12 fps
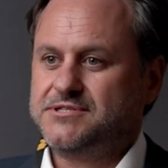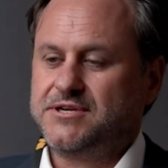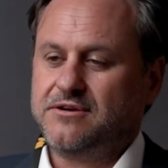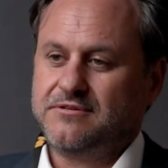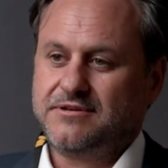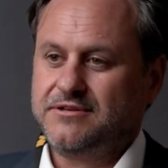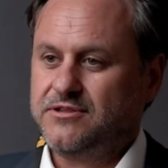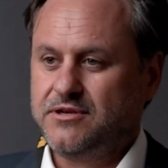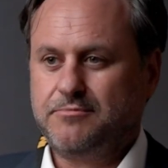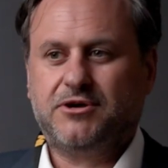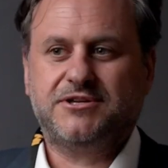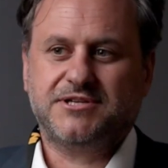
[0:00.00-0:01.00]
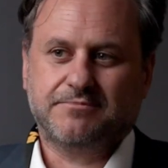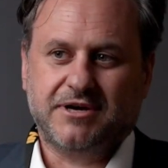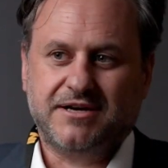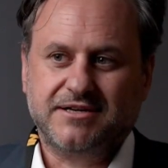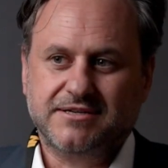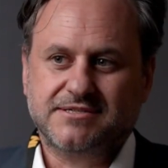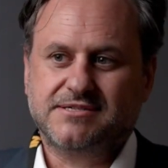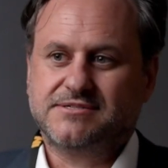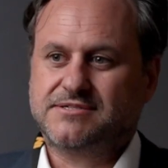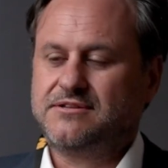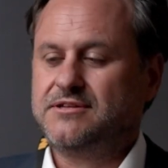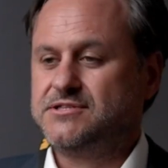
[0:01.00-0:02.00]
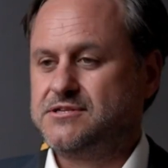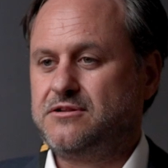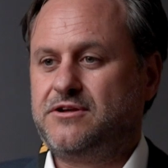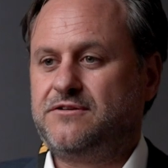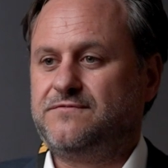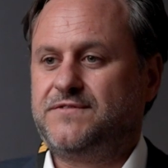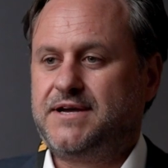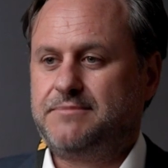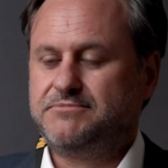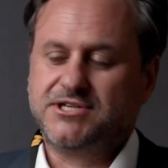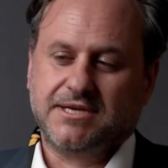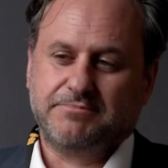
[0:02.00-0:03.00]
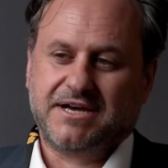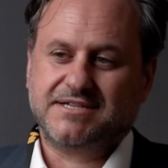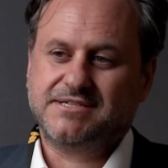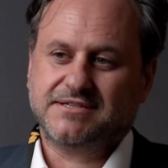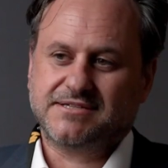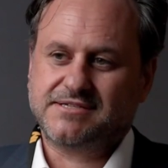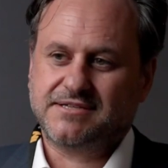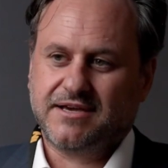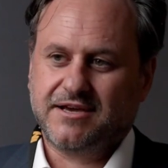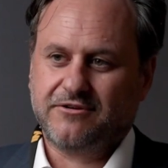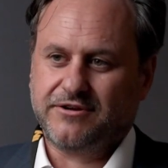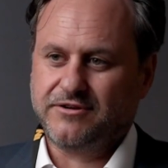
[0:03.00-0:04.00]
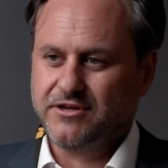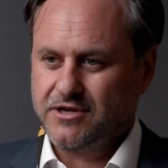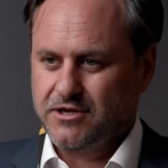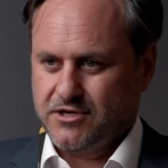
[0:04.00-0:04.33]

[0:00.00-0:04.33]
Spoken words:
So the emerging markets, there's a lot of cheap assets there and